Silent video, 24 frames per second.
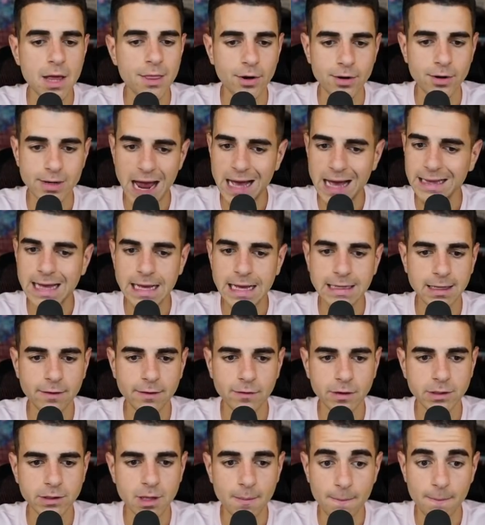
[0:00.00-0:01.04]
They're not that
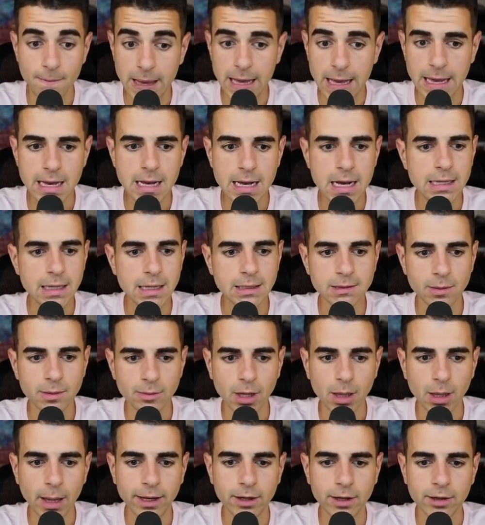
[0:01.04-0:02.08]
different to me than some of
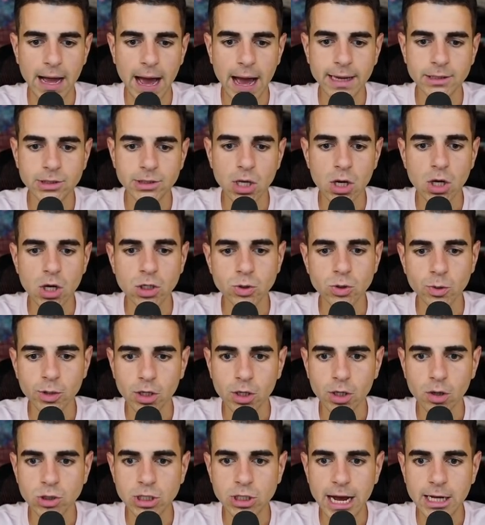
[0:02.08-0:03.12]
the later guys. So we're going to
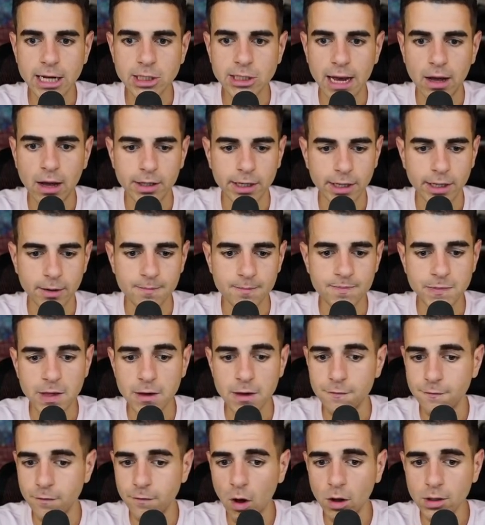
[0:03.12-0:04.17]
go Josh Allen here. He
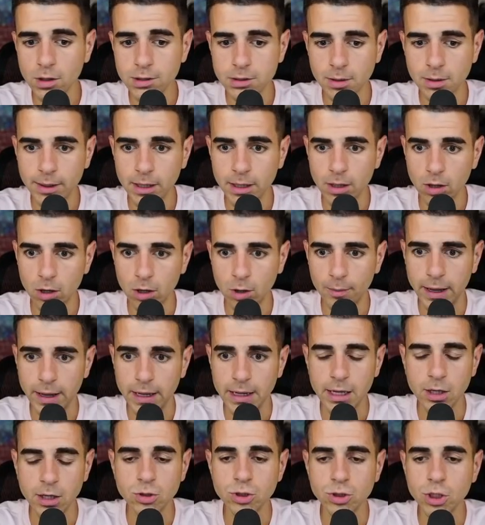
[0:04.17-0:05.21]
falls to me a little bit.
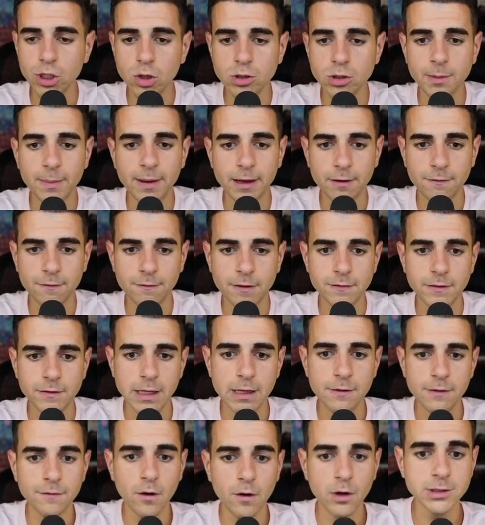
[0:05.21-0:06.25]
He usually goes to pick 50.
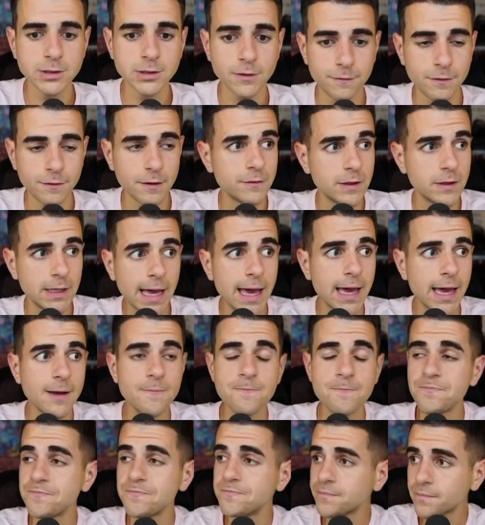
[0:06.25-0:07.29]
He falls to 58.
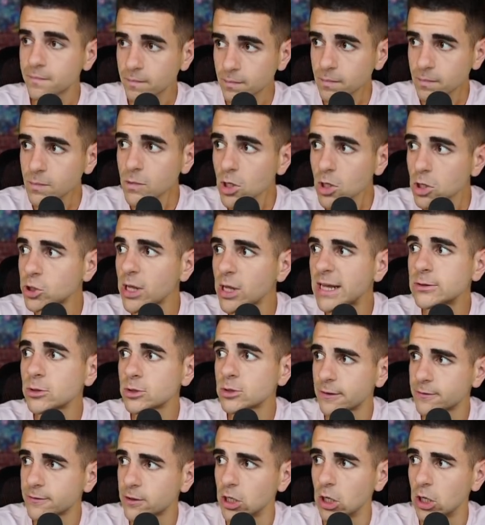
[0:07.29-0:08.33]
So that's what
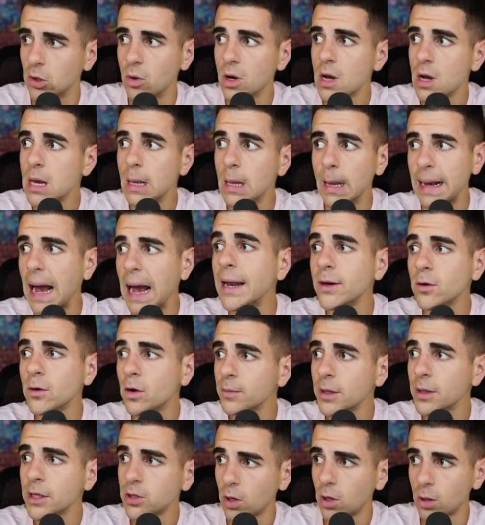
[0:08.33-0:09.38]
you have to do. Like, I
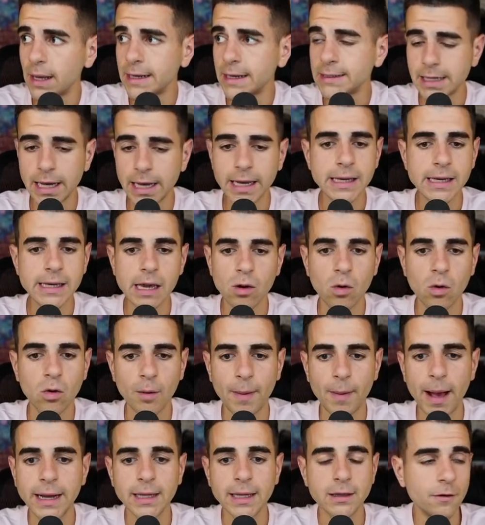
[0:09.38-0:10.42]
normally don't like taking a
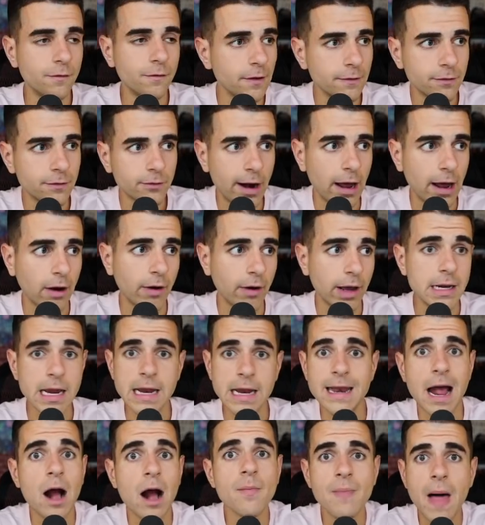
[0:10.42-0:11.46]
quarterback in the fifth round, right?
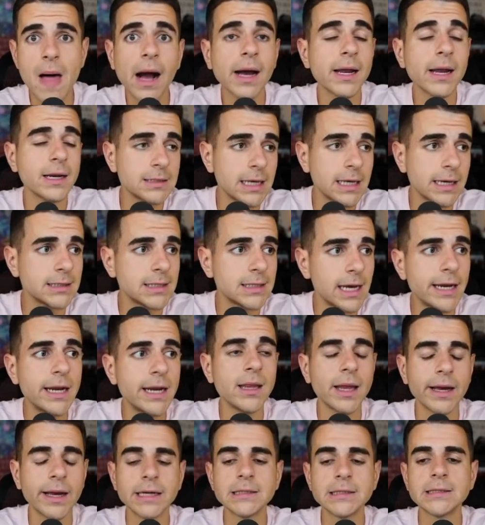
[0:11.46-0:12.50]
And now I'm not going to take a tight
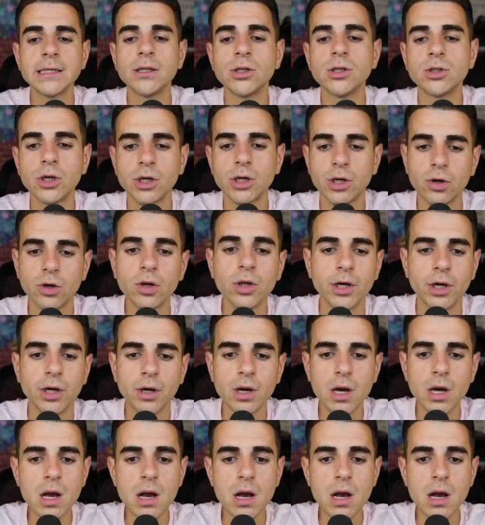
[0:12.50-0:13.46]
end, like I said the trick earlier.